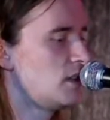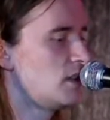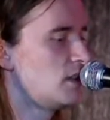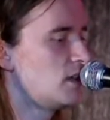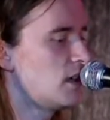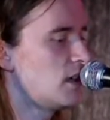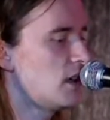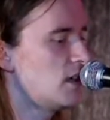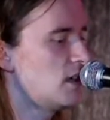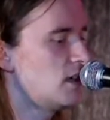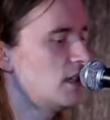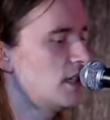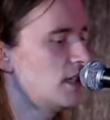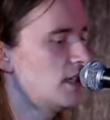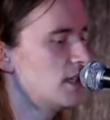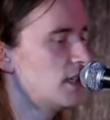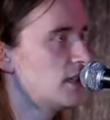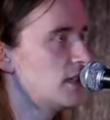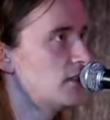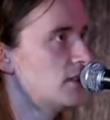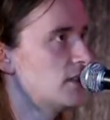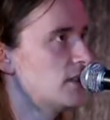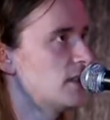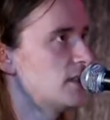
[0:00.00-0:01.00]
kind of like
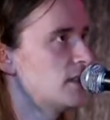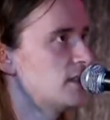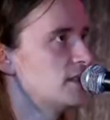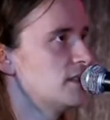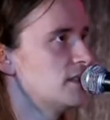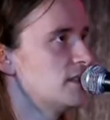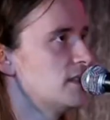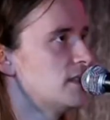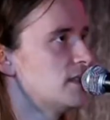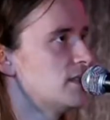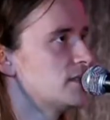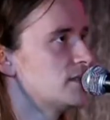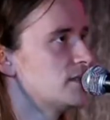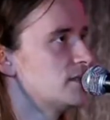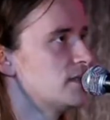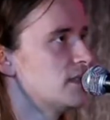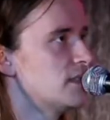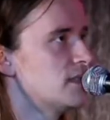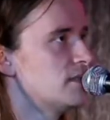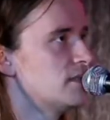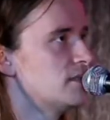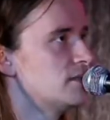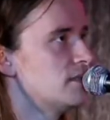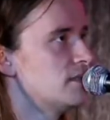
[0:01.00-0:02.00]
hearing it,
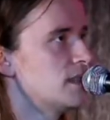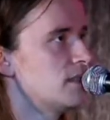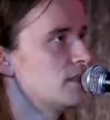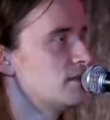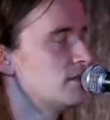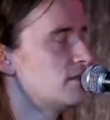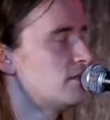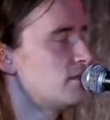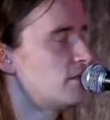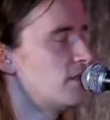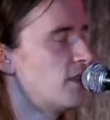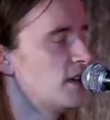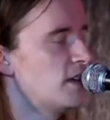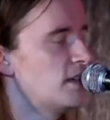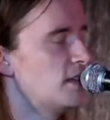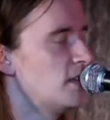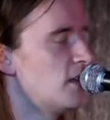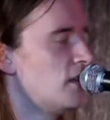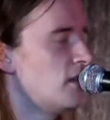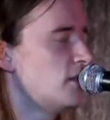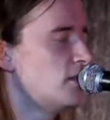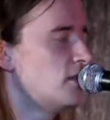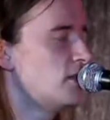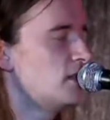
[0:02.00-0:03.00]
and finding,
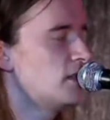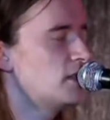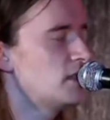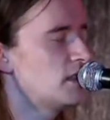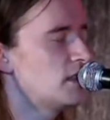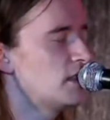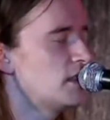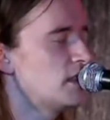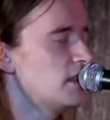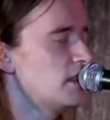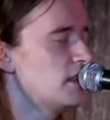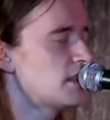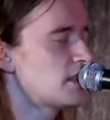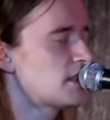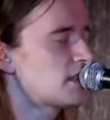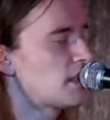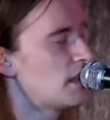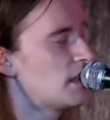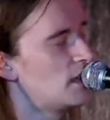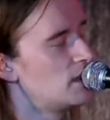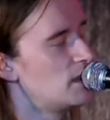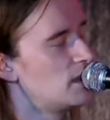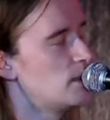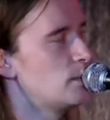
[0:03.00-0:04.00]
like
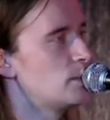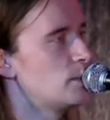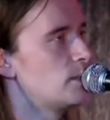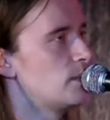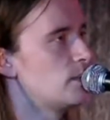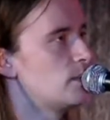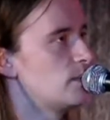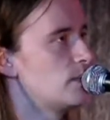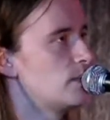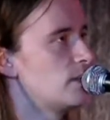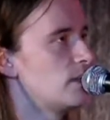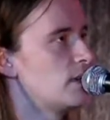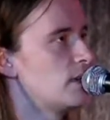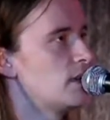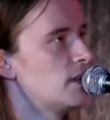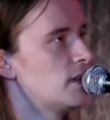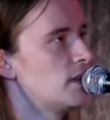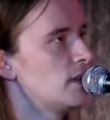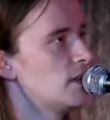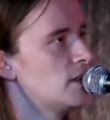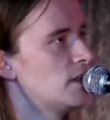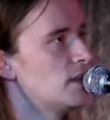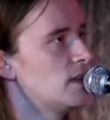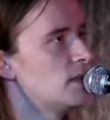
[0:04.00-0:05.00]
slide up,
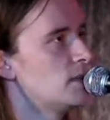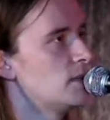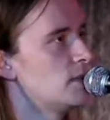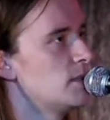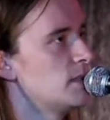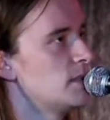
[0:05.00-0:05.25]
you know what I mean?